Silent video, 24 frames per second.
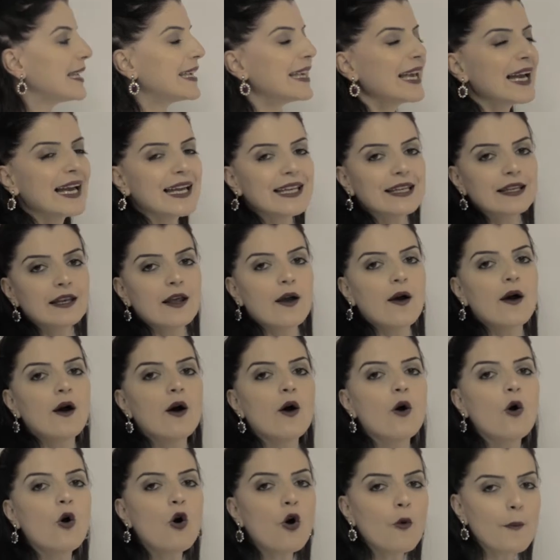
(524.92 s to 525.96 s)
can
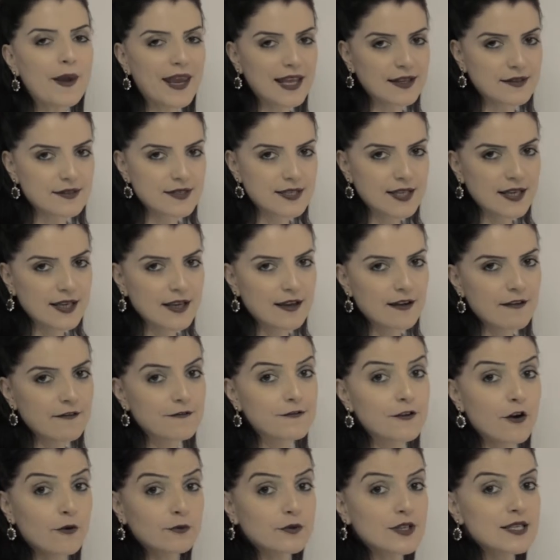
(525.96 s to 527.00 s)
omit
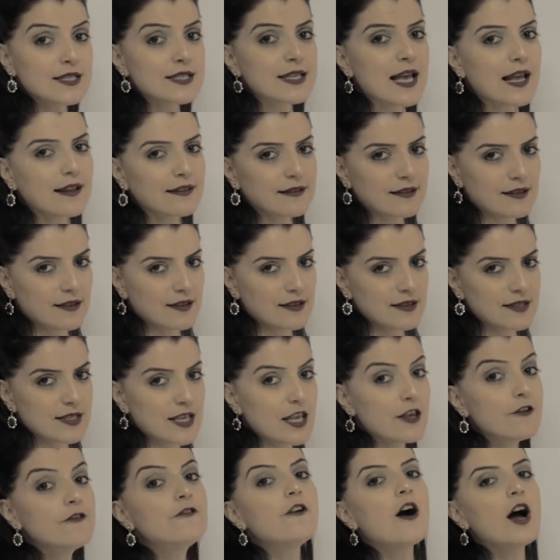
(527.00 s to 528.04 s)
from the sentence
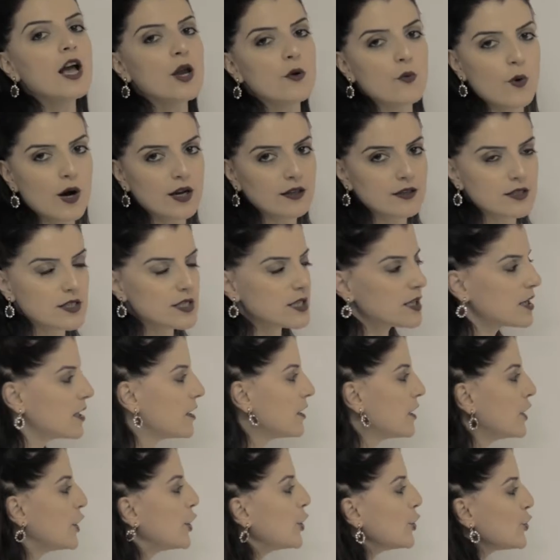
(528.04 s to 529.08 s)
if I want.
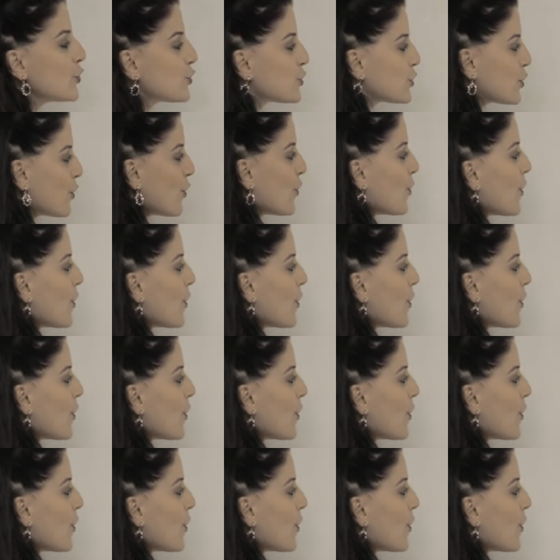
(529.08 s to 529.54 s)
So